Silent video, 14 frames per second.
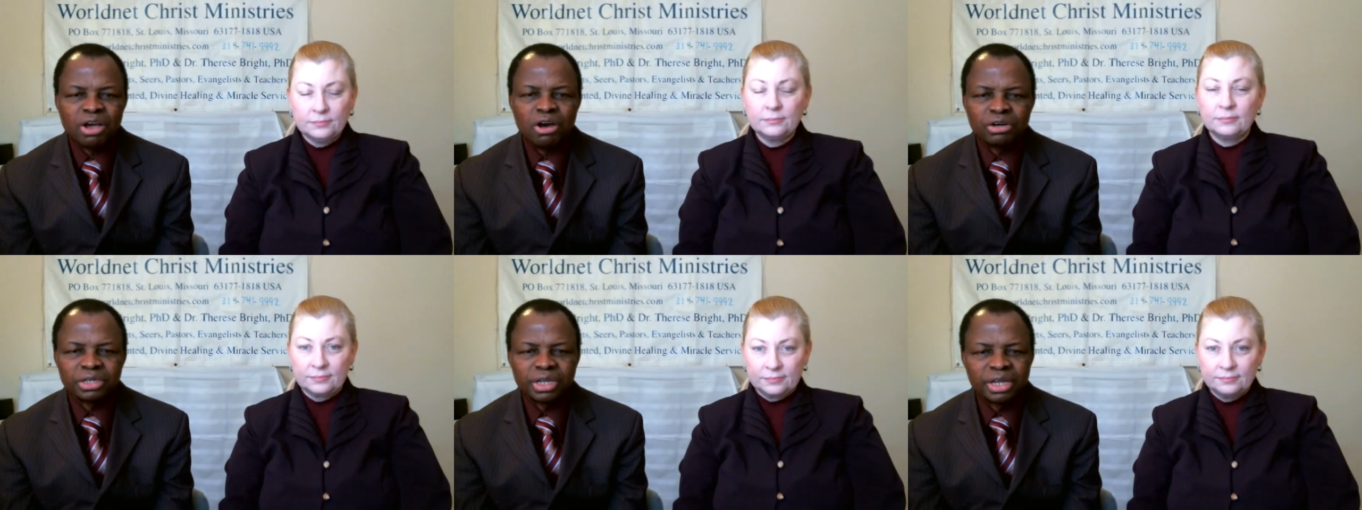
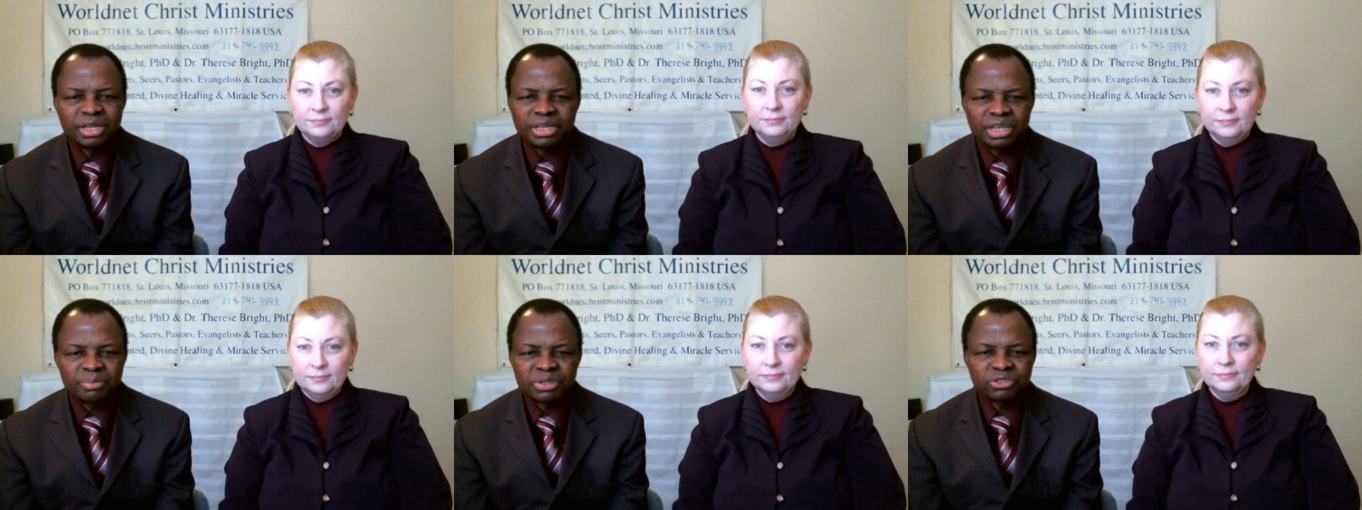Speaker 1: God and
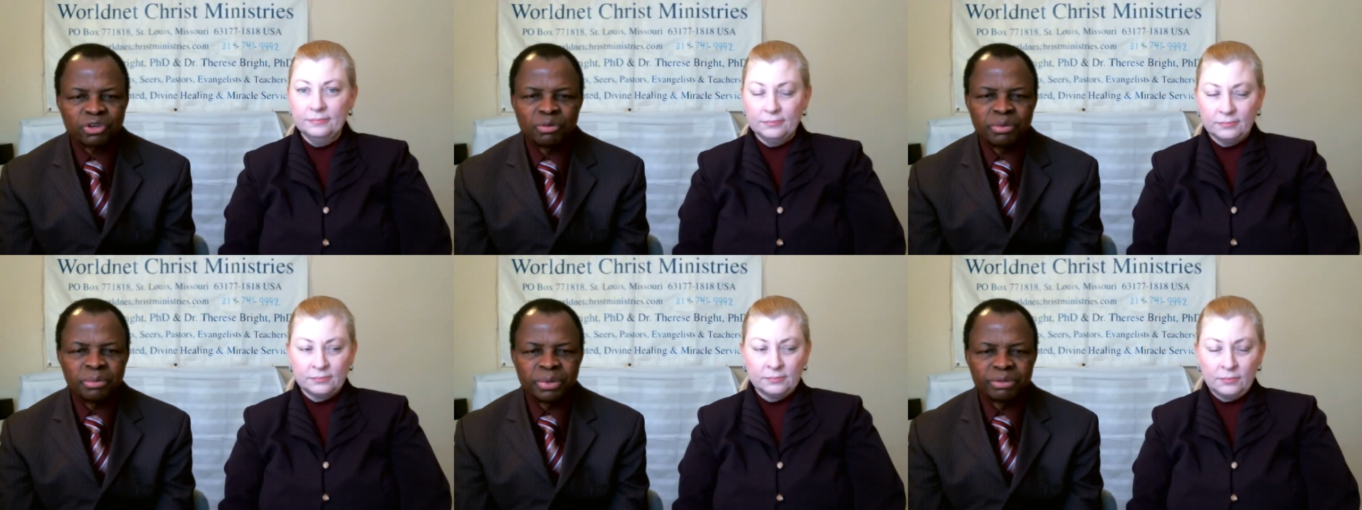keep His
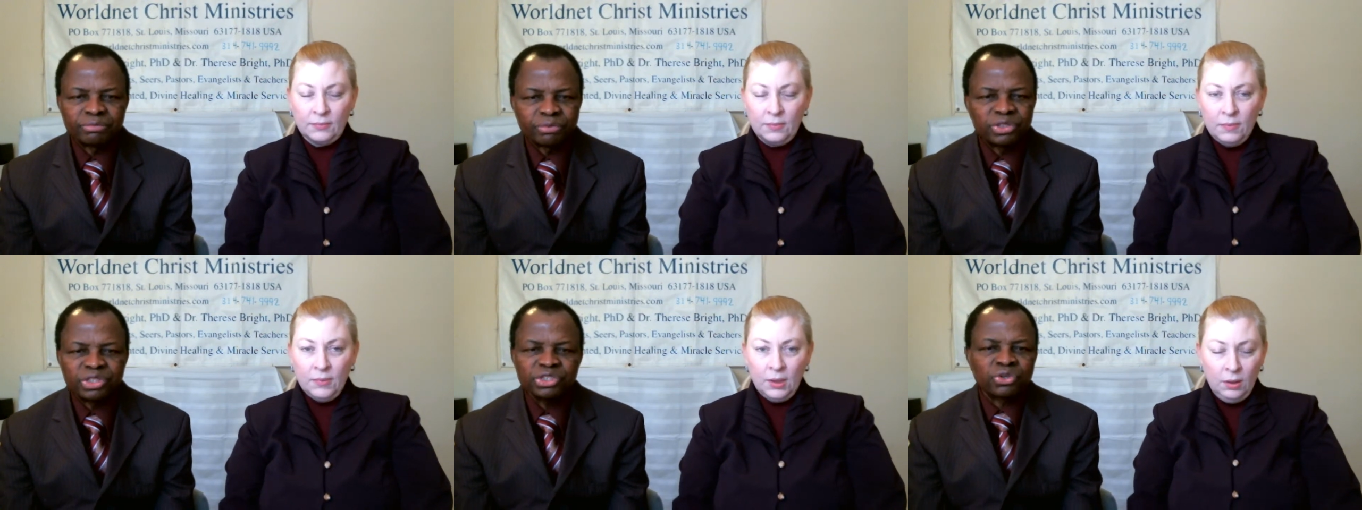commandments, for
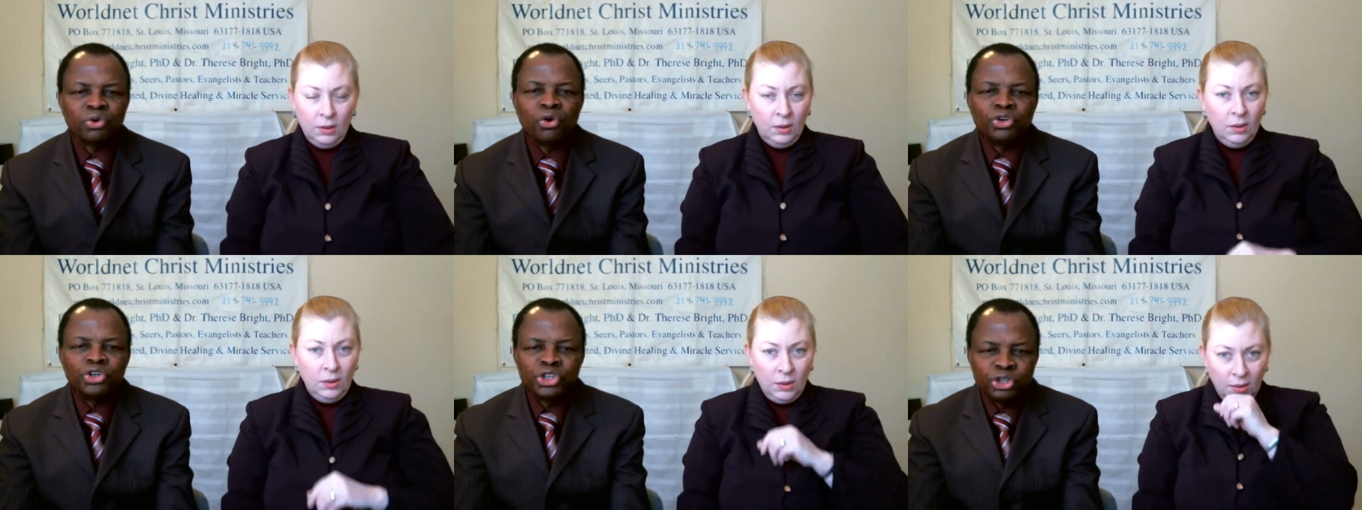this is the
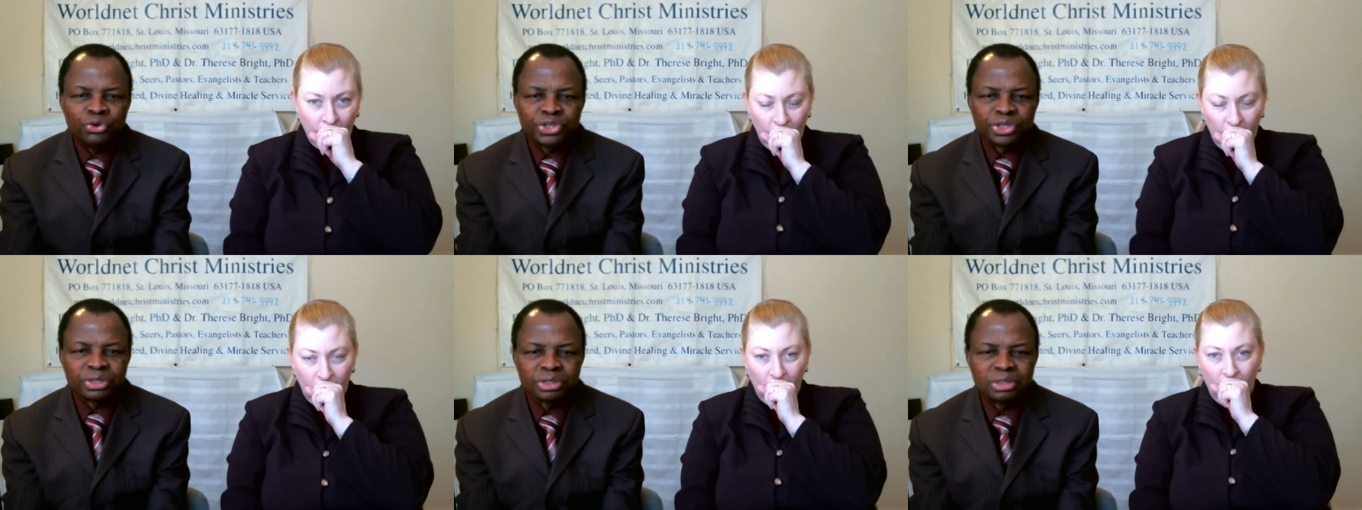whole
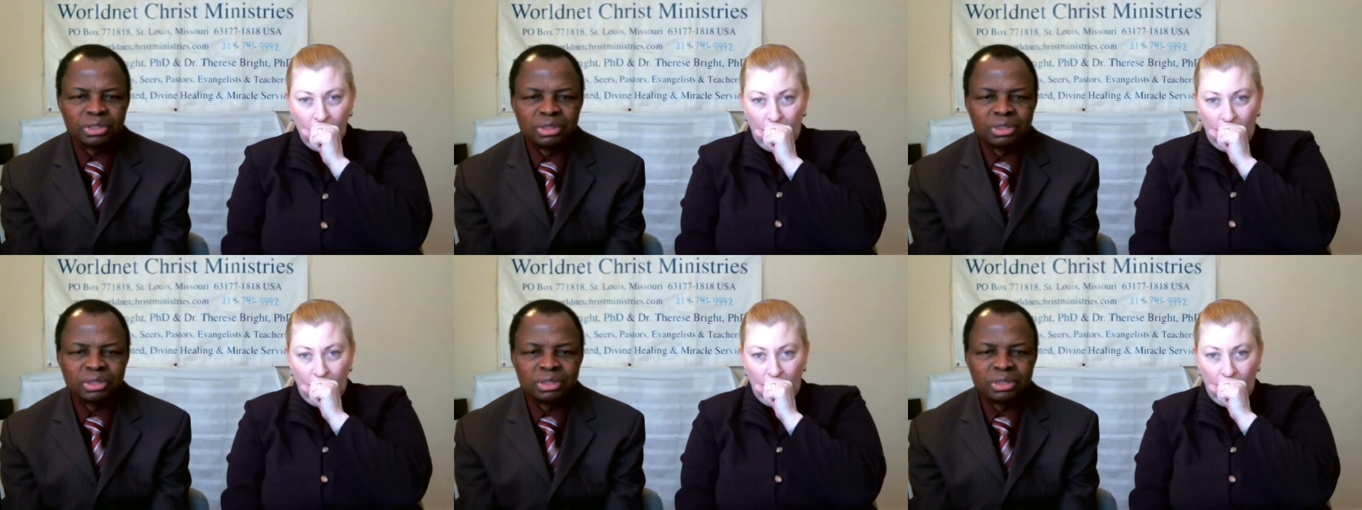duty.